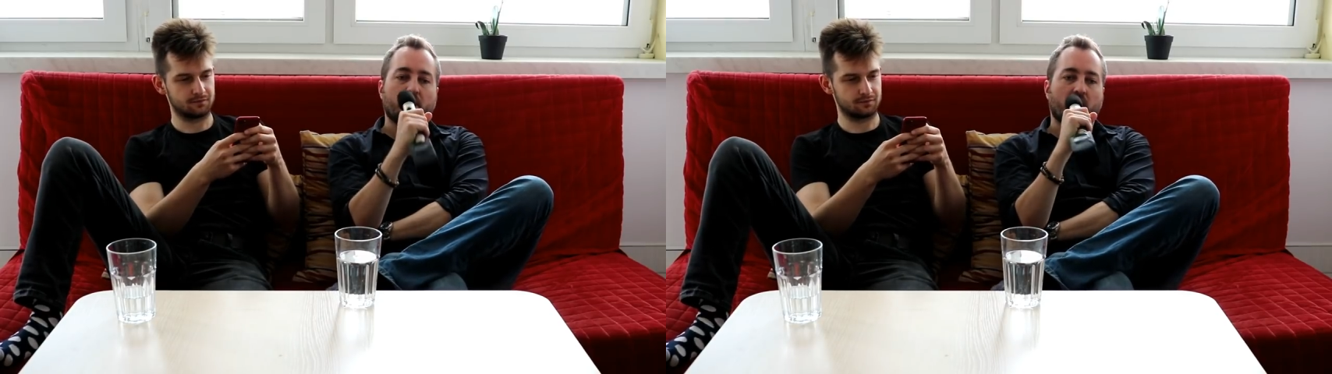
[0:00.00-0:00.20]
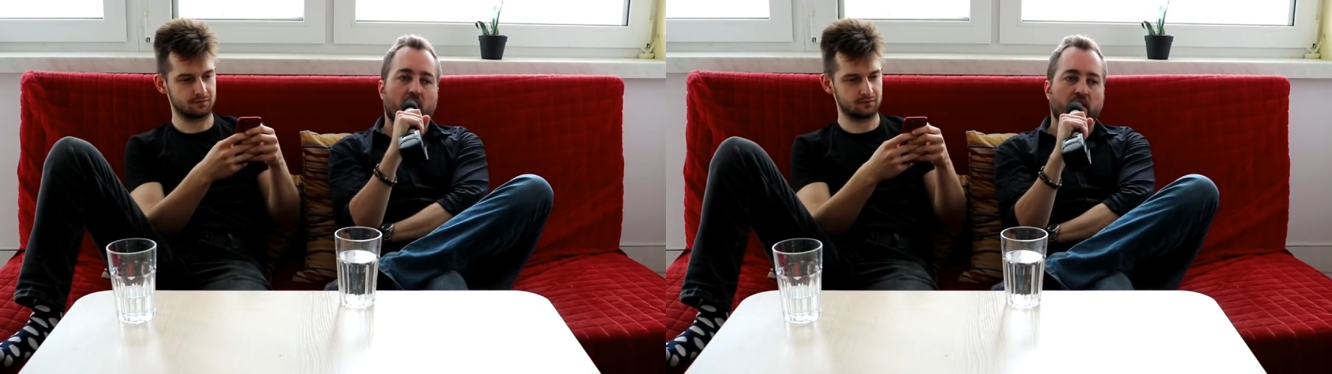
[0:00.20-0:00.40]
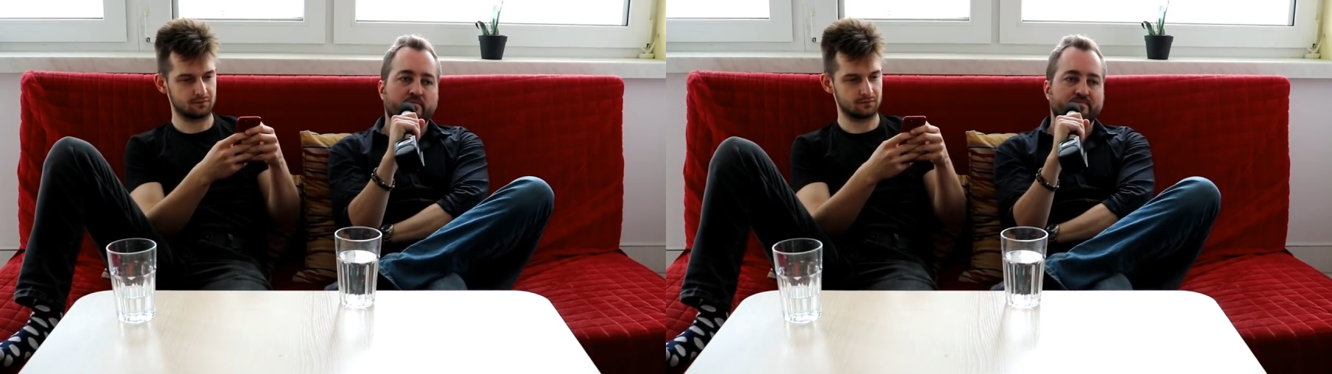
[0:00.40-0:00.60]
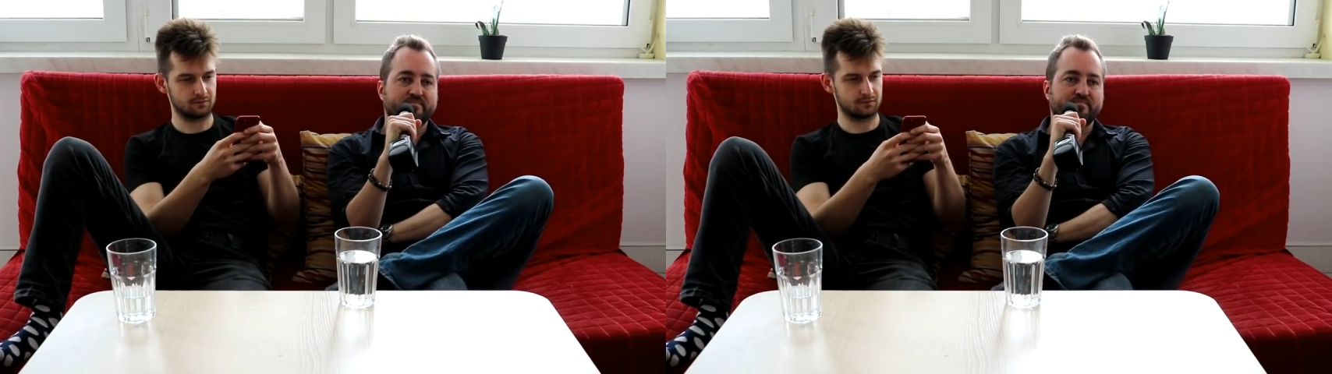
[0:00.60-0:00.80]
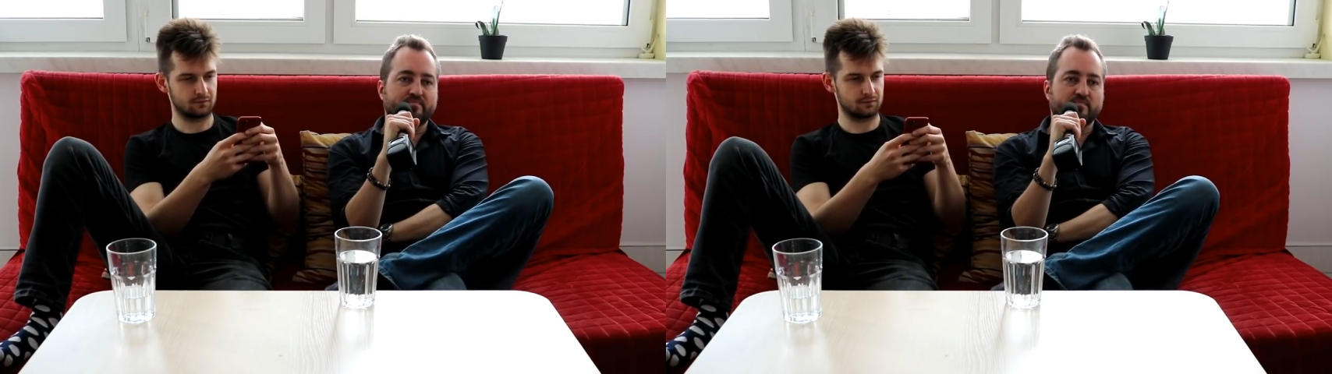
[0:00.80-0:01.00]
Speaker 1: Um,
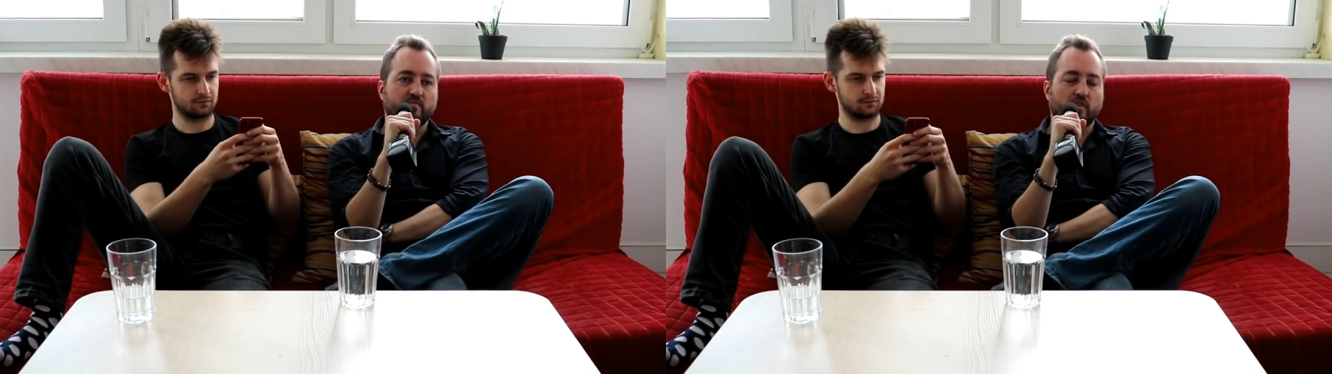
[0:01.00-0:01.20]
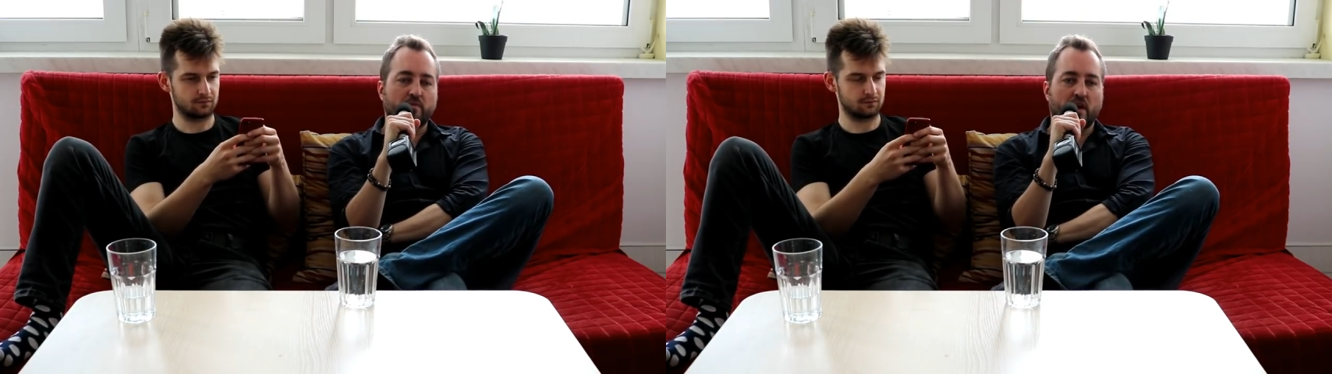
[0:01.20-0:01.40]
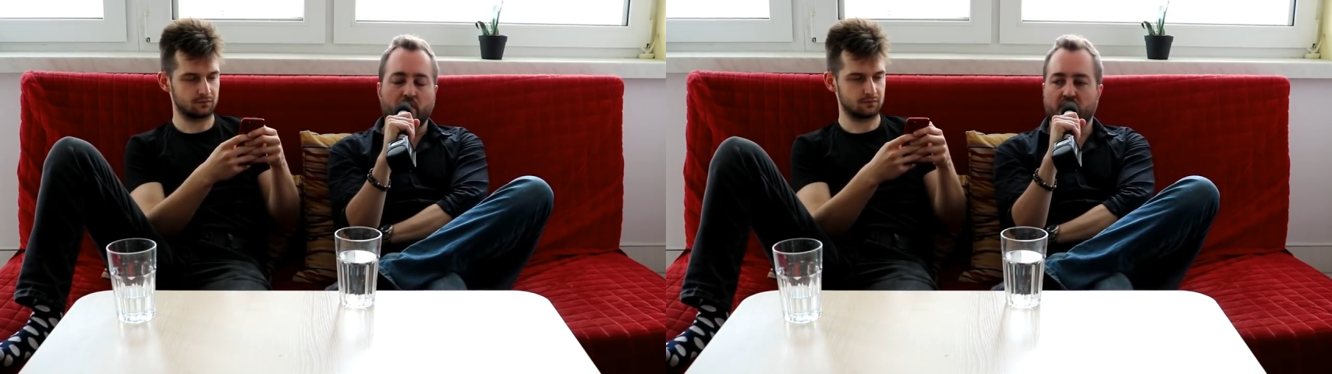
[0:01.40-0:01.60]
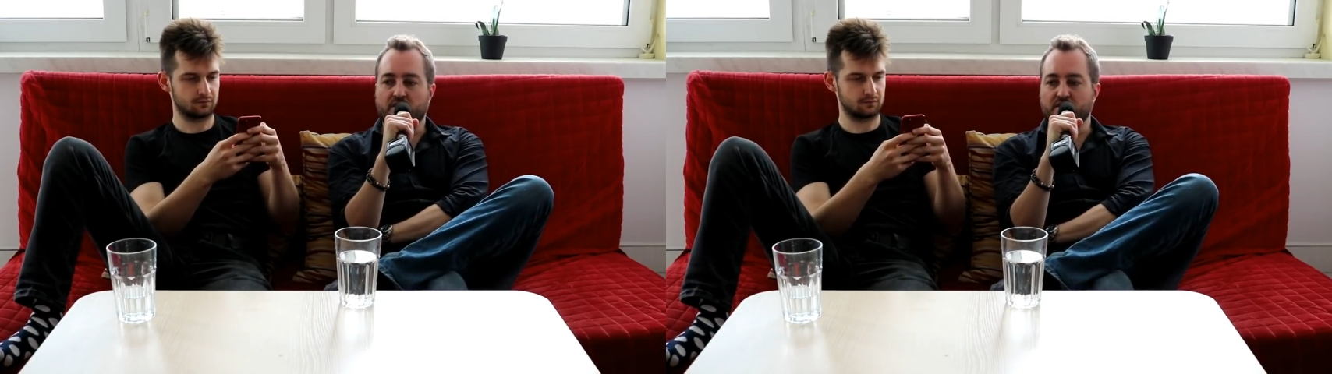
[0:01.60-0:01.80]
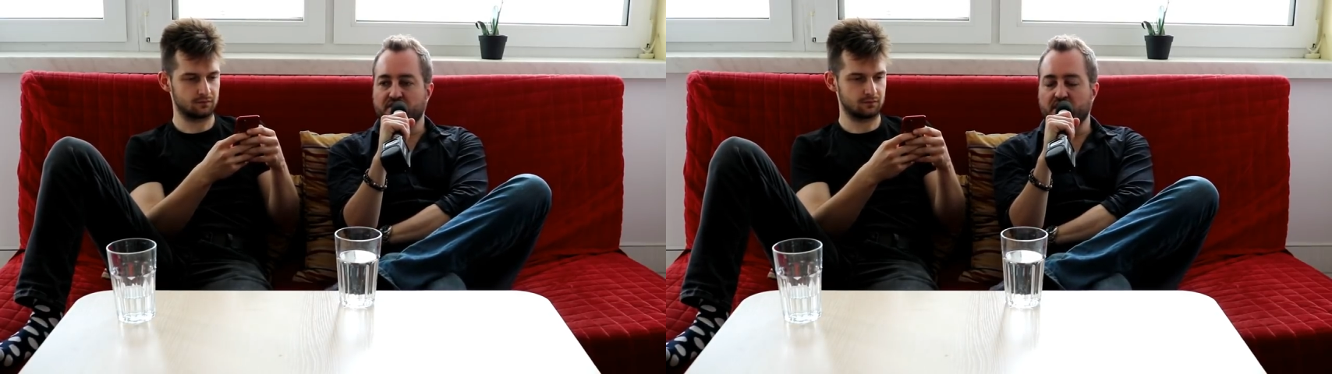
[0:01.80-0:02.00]
yeah, we had
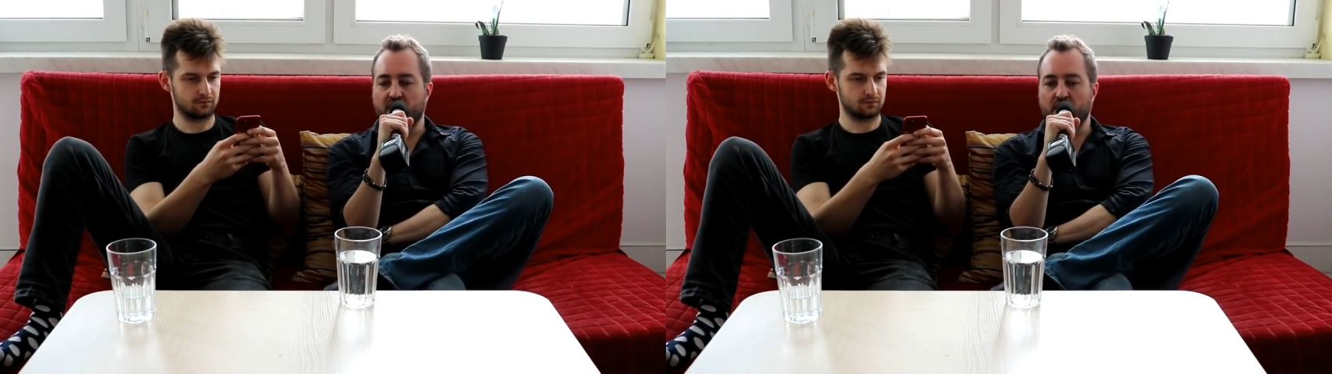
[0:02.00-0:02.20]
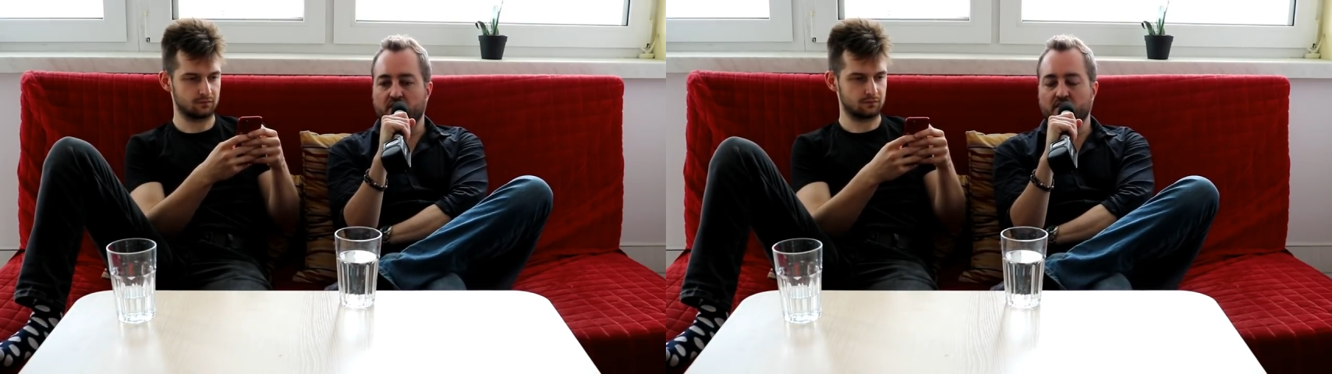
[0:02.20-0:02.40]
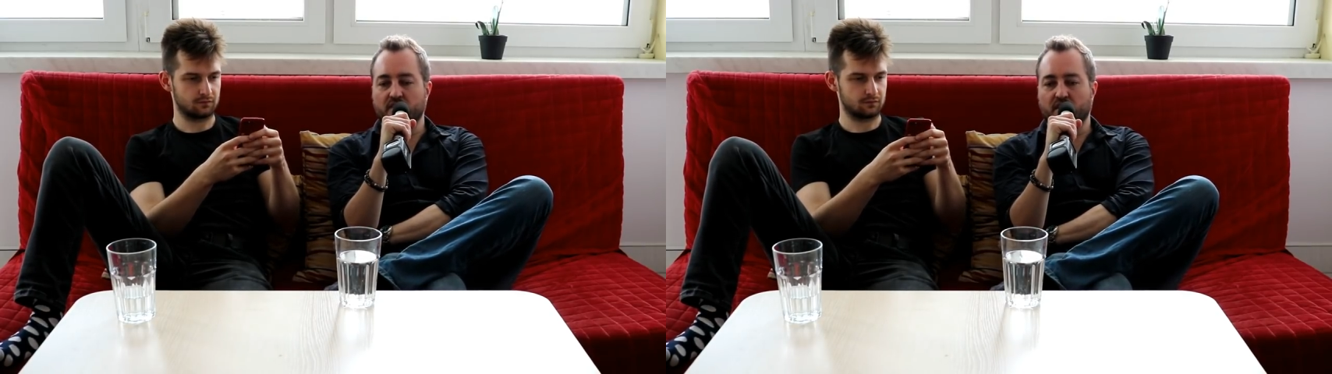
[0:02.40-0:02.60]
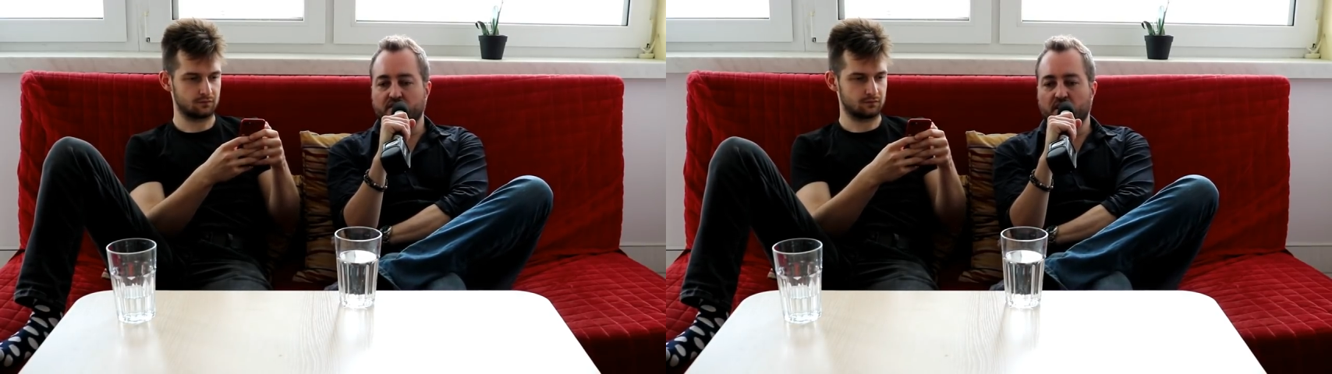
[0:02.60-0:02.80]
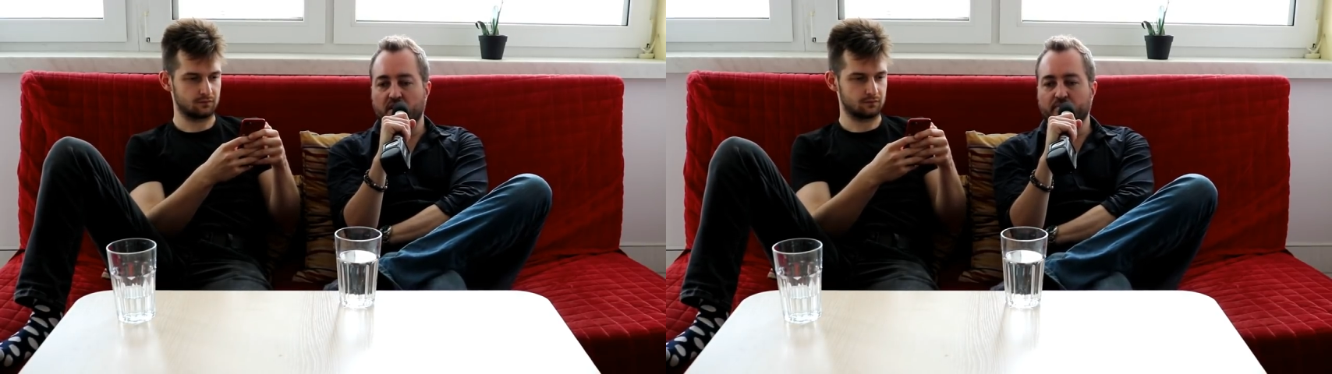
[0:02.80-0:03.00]
girls in and out all the
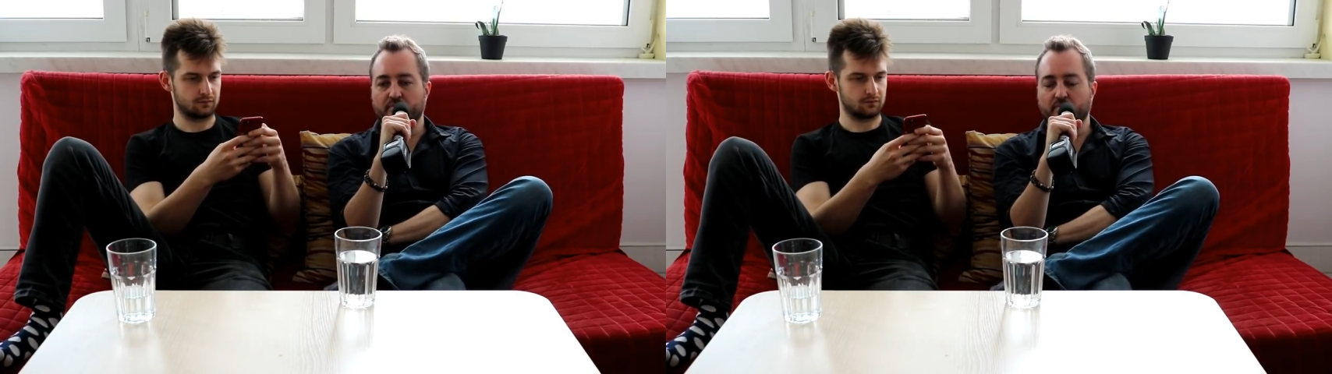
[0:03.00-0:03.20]
time.